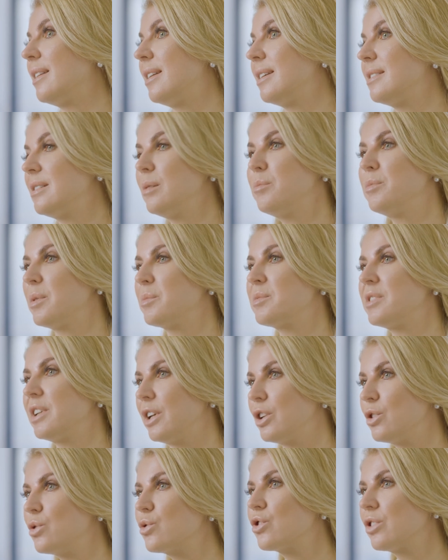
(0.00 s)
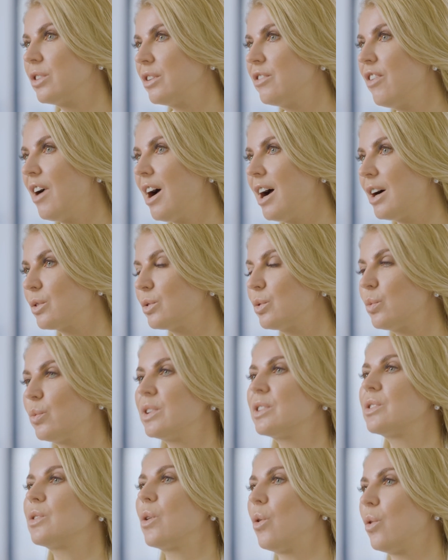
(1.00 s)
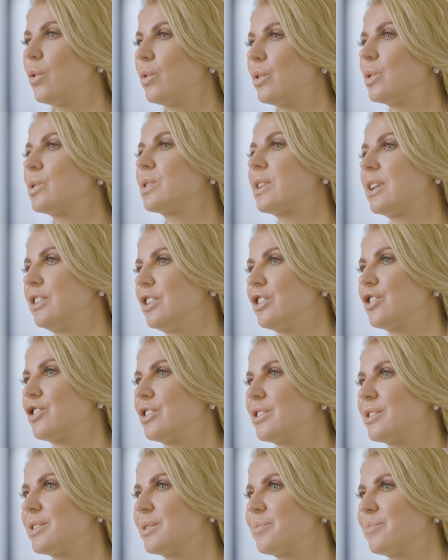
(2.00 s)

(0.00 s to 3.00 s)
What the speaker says: the symptoms that are usually found with all those conditions.